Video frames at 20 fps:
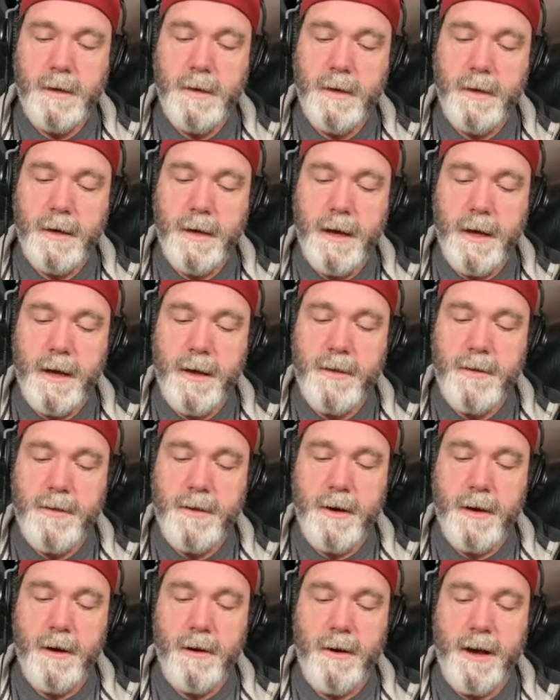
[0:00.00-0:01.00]
Okay,
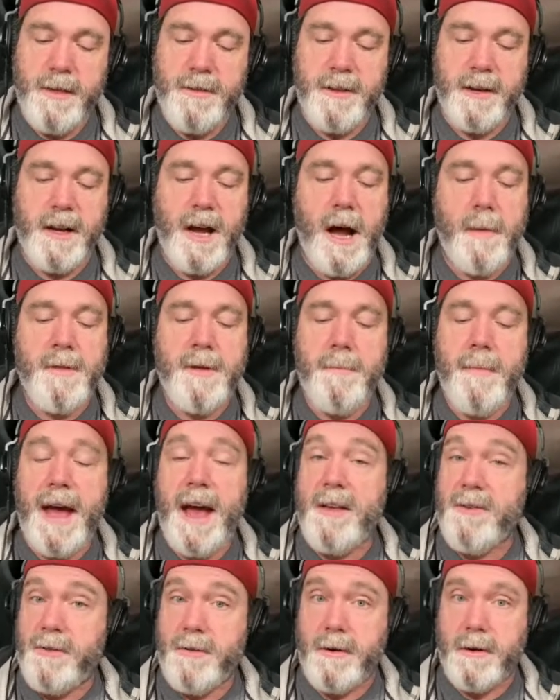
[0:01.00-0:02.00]
so as the Goblin
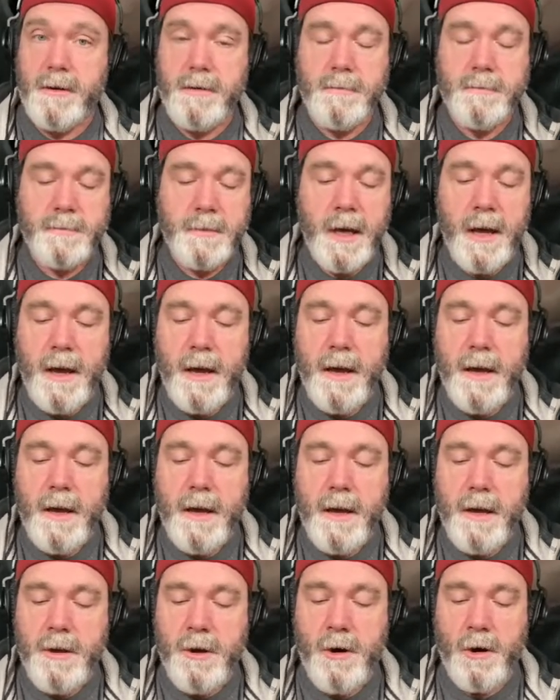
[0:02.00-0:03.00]
Master,
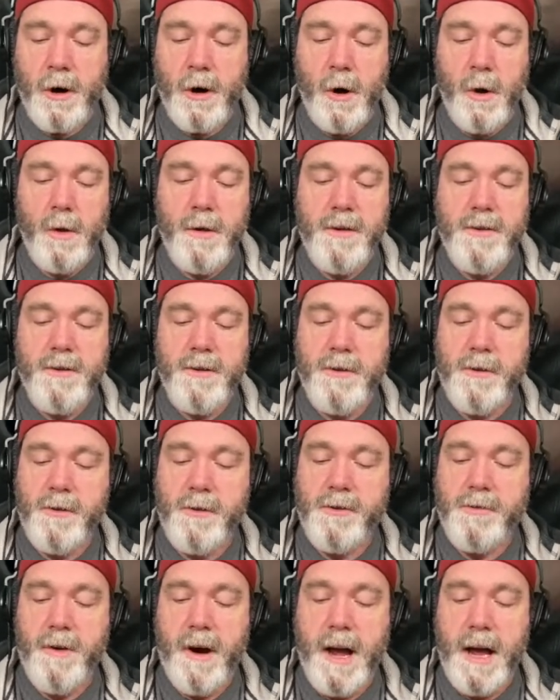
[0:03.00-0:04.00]
your goal is to
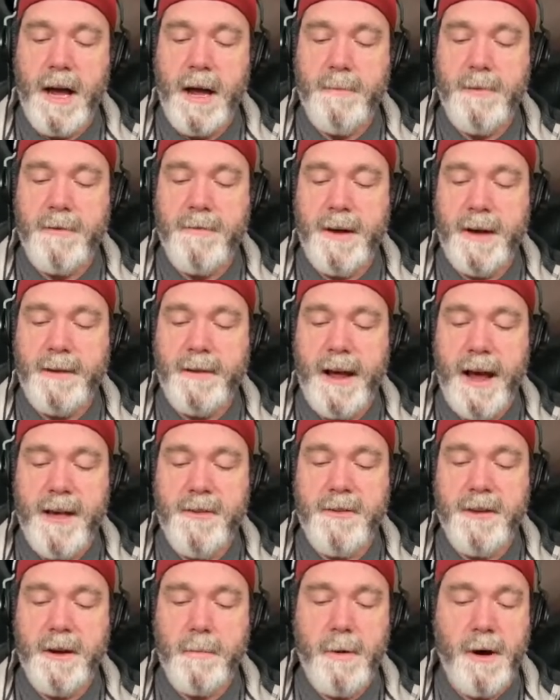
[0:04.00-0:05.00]
describe the
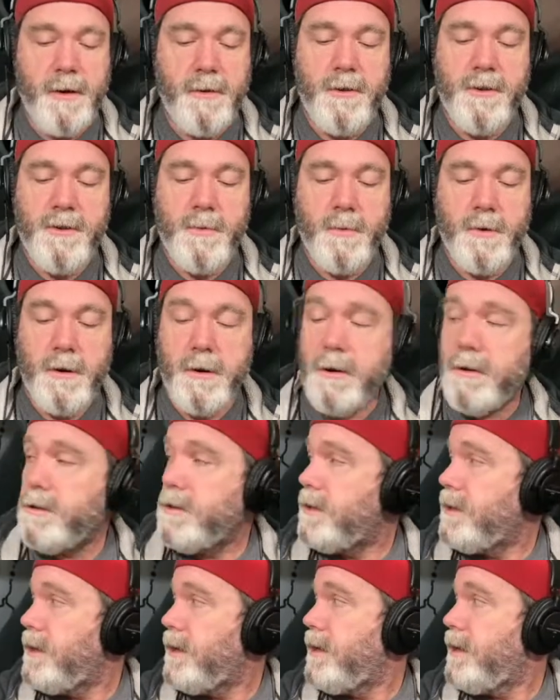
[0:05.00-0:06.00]
fantastic, perilous world
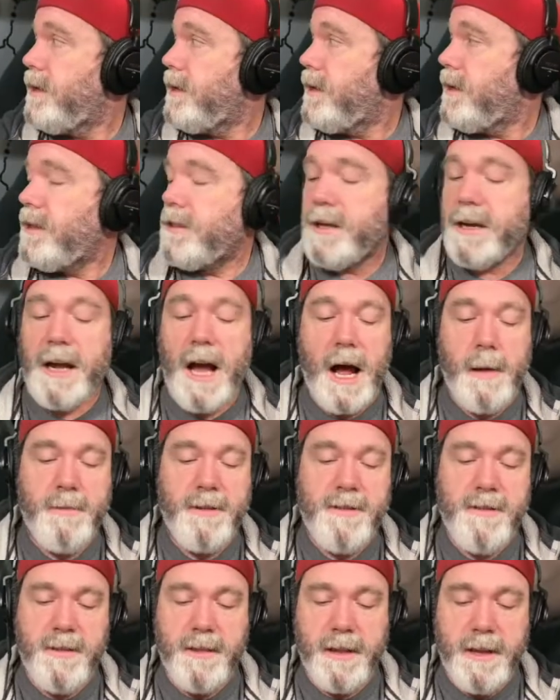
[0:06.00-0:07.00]
the
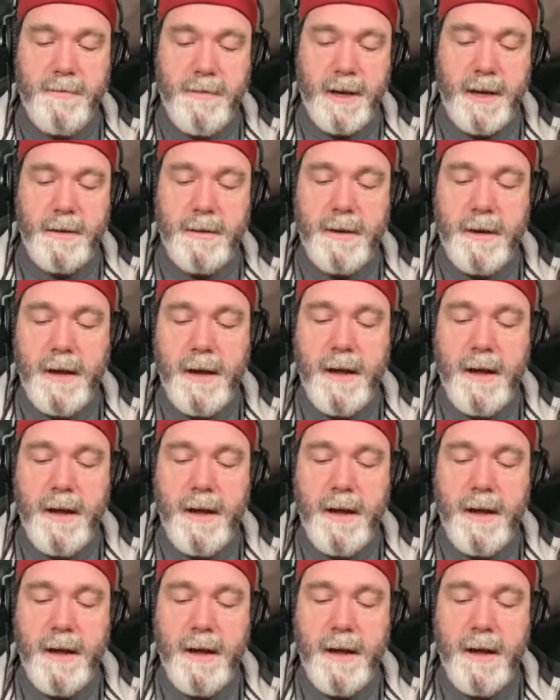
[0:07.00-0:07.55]
goblins live in.